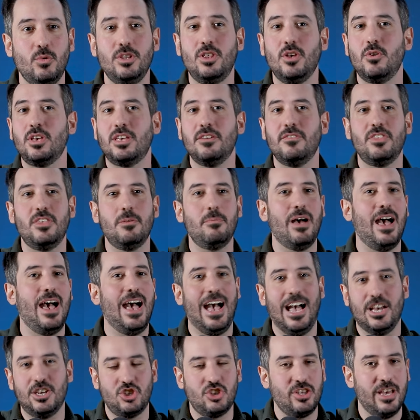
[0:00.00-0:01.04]
We don't give them
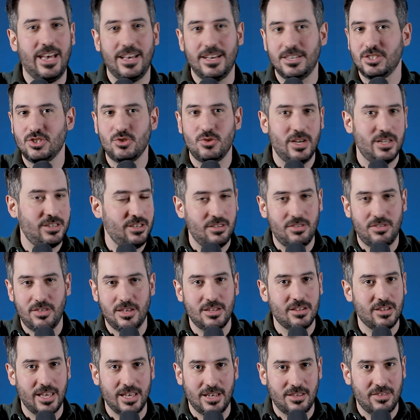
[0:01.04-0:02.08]
hashtags or
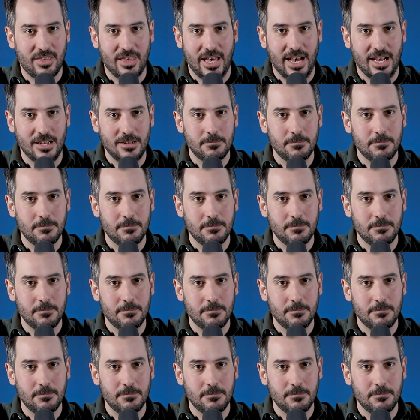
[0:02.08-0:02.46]
anything like that.